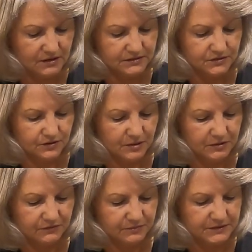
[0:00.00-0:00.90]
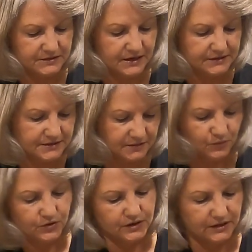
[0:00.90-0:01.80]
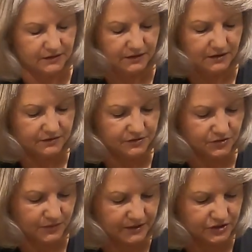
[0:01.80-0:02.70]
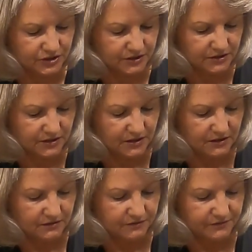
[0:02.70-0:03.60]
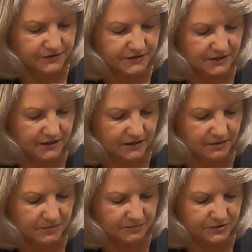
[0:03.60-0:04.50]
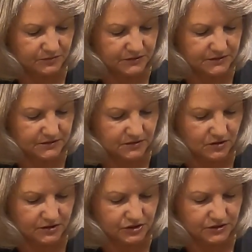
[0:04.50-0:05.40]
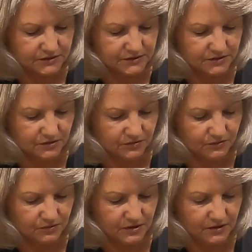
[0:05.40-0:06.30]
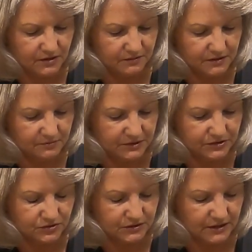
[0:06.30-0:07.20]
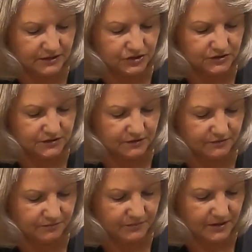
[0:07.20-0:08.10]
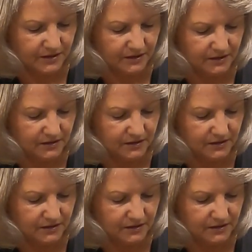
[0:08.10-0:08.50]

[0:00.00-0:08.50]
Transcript: So coming from the side seam, working in the other direction, the first thing I come up to is notches. So I'm going to make sure the edges of my